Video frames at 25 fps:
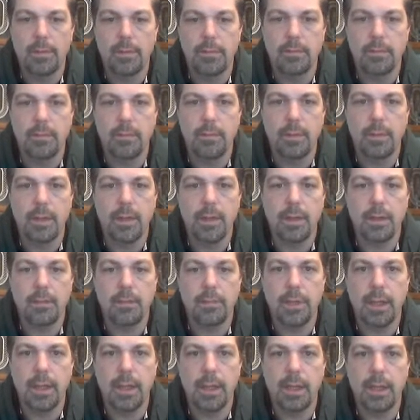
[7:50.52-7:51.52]
Scroll down the
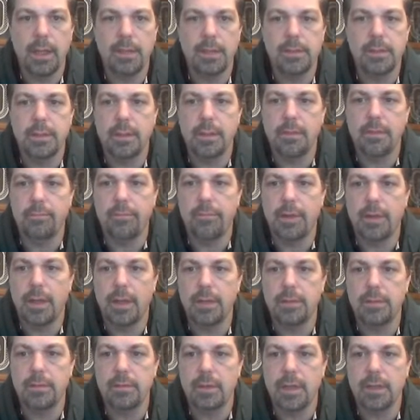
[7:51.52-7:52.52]
page till you
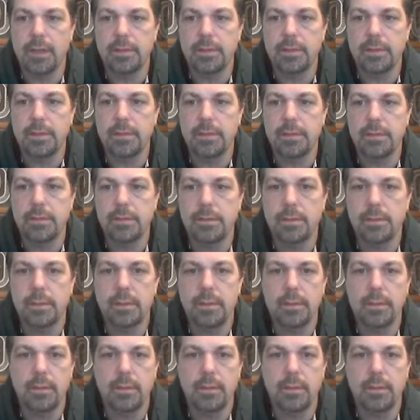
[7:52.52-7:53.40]
find your X's.